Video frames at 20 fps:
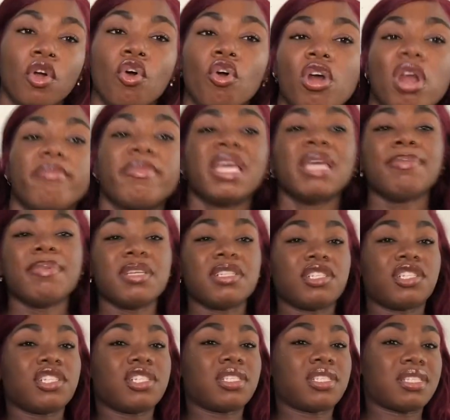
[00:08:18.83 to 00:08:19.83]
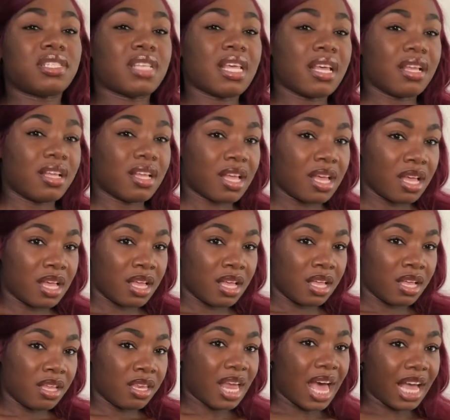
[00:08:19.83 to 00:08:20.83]
Or maybe it's just,
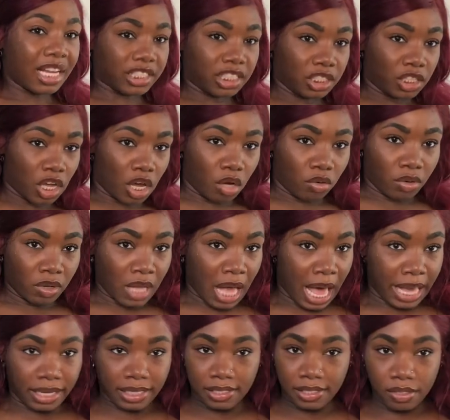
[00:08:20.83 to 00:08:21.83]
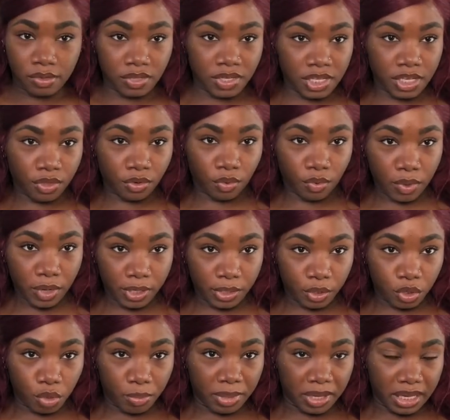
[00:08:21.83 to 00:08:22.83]
actually no, I can still see through it a
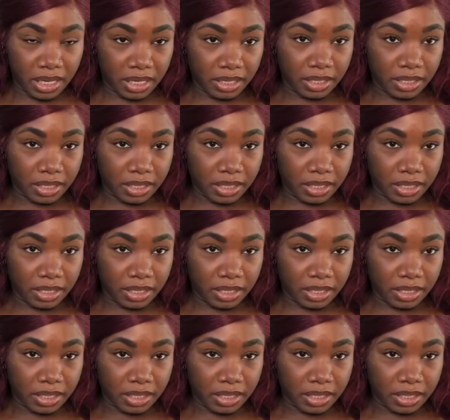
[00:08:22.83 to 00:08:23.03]
little bit.